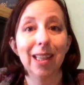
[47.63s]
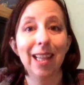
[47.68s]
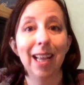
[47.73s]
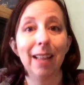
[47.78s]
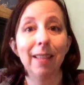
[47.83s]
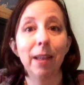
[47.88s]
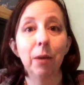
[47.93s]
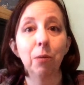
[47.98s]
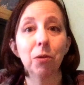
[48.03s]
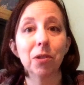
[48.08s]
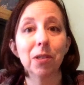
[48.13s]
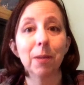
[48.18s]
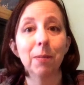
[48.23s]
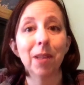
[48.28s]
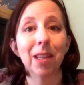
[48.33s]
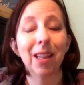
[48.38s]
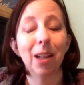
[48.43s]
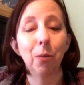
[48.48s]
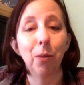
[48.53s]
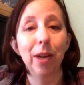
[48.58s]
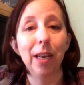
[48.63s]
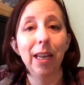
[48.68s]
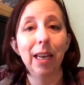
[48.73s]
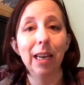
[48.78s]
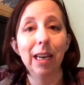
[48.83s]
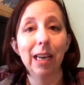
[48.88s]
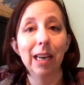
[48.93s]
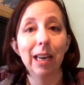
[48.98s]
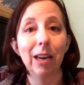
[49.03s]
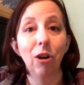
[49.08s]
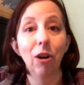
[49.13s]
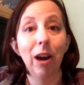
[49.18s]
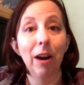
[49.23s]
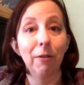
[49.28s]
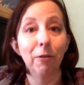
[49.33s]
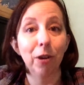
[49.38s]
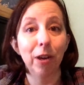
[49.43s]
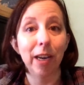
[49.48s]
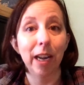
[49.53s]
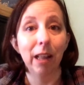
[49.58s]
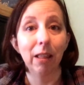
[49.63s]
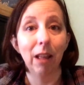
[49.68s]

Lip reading: that they were something that we needed in our everyday